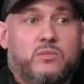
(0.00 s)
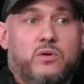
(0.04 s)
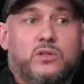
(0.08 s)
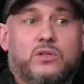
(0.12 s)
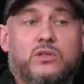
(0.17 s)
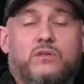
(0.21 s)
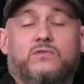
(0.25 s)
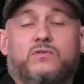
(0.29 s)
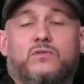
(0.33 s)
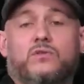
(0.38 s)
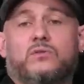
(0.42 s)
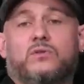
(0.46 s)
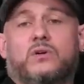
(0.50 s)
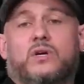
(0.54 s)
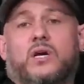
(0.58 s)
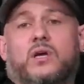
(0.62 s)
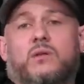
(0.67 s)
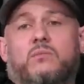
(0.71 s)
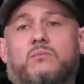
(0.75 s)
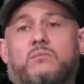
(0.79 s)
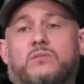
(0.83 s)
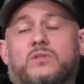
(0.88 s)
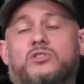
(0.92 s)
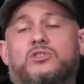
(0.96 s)
but if you look
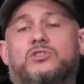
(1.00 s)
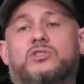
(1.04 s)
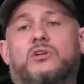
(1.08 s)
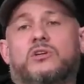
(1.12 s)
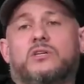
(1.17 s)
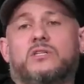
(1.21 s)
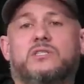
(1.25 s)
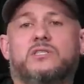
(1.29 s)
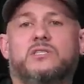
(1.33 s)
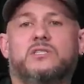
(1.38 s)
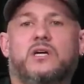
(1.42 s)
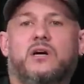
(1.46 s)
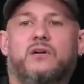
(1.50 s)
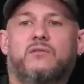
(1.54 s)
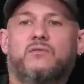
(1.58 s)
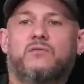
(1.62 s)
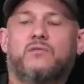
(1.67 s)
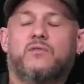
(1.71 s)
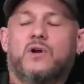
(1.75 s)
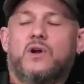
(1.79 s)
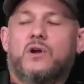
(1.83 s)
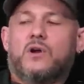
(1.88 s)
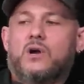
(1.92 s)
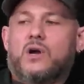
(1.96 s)
at majority
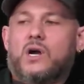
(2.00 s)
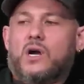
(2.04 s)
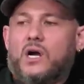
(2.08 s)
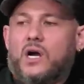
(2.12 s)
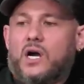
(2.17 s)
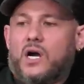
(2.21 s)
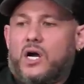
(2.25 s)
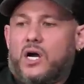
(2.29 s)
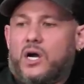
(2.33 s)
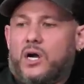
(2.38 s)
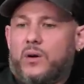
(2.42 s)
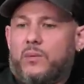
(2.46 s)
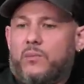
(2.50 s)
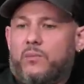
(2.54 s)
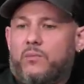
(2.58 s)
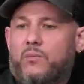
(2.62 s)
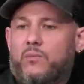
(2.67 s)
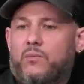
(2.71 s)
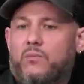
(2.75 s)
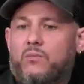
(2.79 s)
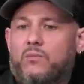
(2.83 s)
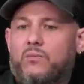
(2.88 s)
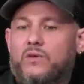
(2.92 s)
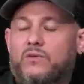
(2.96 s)
of
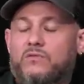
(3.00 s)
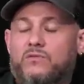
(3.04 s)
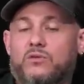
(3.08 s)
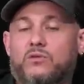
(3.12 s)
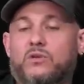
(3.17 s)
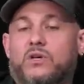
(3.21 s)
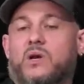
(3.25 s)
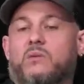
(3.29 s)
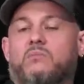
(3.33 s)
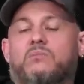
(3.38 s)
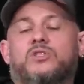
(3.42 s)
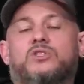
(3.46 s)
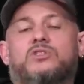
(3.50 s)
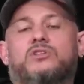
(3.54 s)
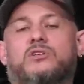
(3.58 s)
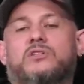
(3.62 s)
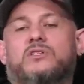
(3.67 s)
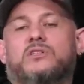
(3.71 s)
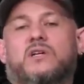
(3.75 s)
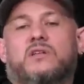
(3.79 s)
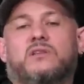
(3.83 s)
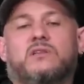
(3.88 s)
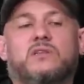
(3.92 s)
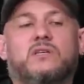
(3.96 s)
um, if you look at
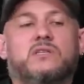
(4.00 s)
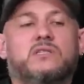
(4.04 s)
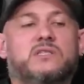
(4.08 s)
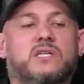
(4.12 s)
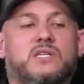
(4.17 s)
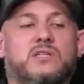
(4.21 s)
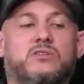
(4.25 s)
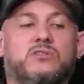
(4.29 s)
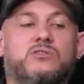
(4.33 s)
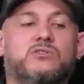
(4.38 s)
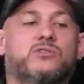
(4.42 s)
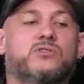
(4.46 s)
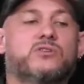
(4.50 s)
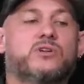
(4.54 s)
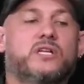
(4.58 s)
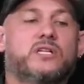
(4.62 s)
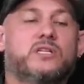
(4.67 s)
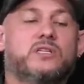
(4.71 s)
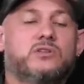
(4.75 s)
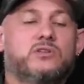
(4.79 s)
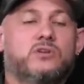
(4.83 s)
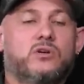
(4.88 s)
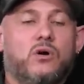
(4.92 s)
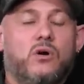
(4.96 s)
majority of things that are
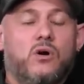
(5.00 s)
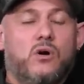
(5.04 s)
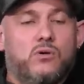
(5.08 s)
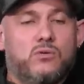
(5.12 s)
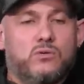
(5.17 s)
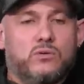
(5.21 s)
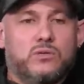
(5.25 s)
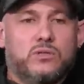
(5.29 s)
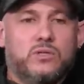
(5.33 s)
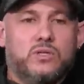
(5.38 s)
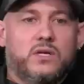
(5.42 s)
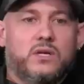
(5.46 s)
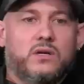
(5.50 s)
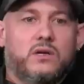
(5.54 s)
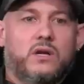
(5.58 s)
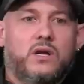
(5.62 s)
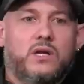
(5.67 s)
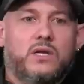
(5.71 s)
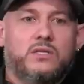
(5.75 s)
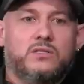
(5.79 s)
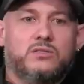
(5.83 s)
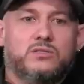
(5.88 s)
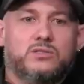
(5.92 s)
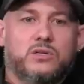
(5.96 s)
created out there
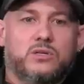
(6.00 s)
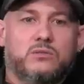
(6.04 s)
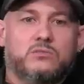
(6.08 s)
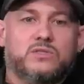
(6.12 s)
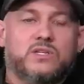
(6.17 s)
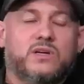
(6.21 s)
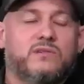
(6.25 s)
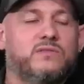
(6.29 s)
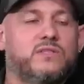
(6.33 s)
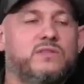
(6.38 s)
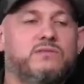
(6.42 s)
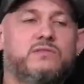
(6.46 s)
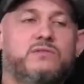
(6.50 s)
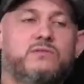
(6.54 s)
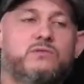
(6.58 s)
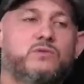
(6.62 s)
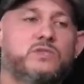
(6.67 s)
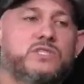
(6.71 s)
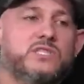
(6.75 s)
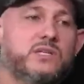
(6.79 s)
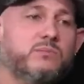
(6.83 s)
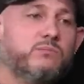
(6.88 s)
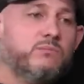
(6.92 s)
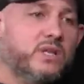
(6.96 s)
in terms of even if we
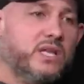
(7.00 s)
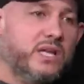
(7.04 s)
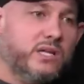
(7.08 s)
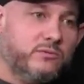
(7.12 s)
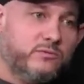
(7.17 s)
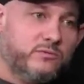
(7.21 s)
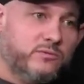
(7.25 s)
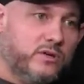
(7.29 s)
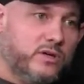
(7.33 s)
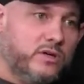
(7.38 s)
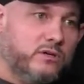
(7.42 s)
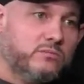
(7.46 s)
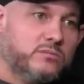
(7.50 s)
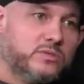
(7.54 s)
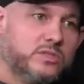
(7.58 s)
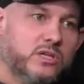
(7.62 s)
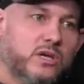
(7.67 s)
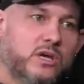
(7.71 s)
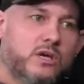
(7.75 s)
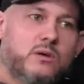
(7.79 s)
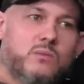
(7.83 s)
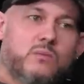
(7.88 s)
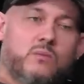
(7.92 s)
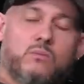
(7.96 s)
said platforms,
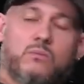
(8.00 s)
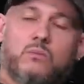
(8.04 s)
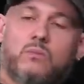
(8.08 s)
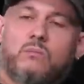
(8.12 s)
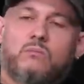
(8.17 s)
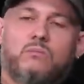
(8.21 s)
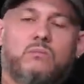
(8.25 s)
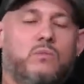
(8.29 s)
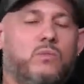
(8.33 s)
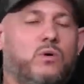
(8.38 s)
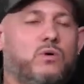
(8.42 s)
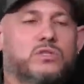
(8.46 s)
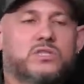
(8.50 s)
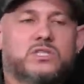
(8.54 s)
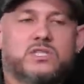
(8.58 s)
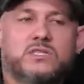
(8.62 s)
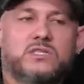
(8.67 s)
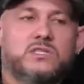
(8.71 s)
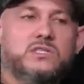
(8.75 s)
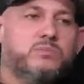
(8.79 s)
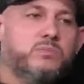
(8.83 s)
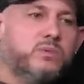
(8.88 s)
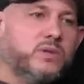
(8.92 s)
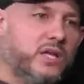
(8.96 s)
most of
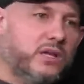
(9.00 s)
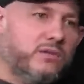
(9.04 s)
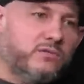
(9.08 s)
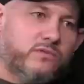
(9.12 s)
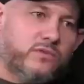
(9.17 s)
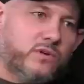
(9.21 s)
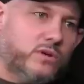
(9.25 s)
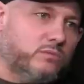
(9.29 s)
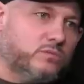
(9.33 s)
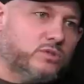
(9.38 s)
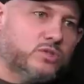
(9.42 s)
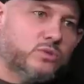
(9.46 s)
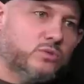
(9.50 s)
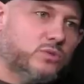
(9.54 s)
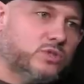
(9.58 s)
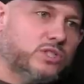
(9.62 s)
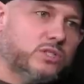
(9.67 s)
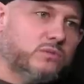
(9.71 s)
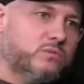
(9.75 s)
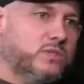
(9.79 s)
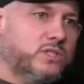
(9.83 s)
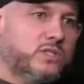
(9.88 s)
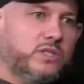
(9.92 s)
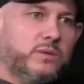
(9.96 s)
these platforms,
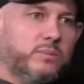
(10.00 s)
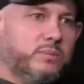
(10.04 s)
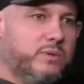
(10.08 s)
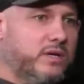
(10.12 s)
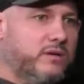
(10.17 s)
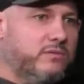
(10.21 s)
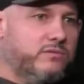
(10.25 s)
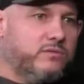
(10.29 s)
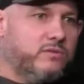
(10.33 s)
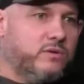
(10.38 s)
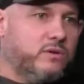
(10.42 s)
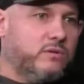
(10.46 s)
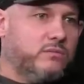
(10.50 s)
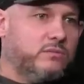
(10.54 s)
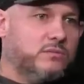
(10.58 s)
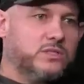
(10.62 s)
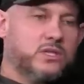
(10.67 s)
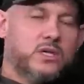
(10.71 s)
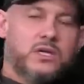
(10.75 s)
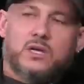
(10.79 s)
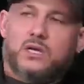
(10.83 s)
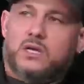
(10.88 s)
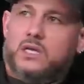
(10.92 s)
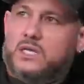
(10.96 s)
social media platforms,
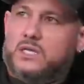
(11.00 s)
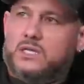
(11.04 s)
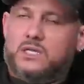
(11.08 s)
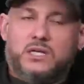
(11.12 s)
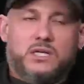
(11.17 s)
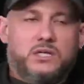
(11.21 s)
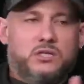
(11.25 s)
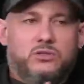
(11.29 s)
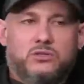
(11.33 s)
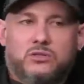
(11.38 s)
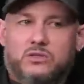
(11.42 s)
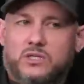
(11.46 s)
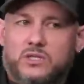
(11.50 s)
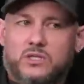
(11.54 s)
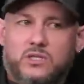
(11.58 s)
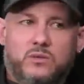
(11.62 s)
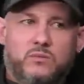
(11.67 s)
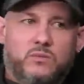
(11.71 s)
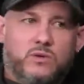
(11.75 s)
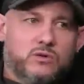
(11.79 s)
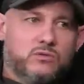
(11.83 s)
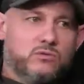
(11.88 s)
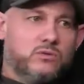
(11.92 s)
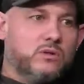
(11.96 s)
then none of
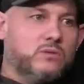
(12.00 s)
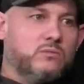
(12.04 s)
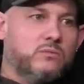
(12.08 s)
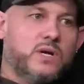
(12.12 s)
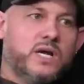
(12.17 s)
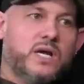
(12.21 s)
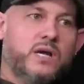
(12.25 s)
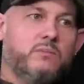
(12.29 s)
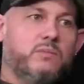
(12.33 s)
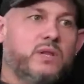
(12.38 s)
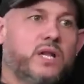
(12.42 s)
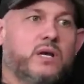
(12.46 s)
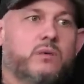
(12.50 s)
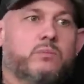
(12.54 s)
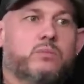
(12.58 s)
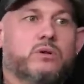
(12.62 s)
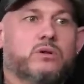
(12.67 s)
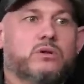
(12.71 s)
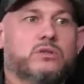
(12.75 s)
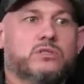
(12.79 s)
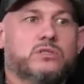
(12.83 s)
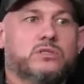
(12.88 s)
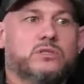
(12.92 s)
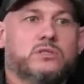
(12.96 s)
them are run by a black
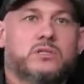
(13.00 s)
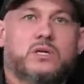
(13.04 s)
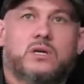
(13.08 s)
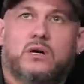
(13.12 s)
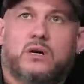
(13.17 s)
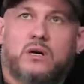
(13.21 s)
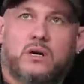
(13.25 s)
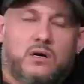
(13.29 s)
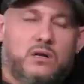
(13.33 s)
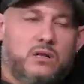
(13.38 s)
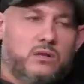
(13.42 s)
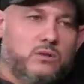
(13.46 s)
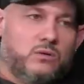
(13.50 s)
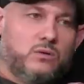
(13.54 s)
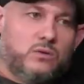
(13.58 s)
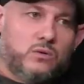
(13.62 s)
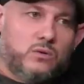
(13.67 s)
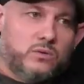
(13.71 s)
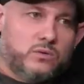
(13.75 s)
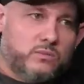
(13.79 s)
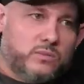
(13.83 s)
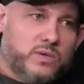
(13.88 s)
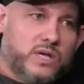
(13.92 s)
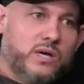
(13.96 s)
person. They're all
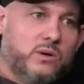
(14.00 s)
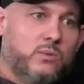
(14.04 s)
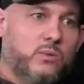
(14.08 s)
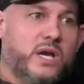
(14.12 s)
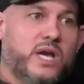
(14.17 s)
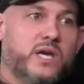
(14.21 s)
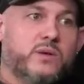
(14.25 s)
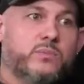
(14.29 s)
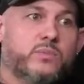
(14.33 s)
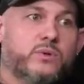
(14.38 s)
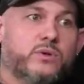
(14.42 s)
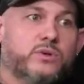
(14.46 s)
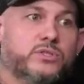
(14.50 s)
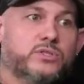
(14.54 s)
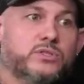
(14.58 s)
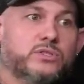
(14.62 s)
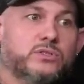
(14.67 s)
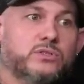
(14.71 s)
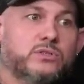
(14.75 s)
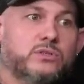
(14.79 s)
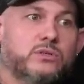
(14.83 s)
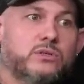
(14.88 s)
owned by a white person. That's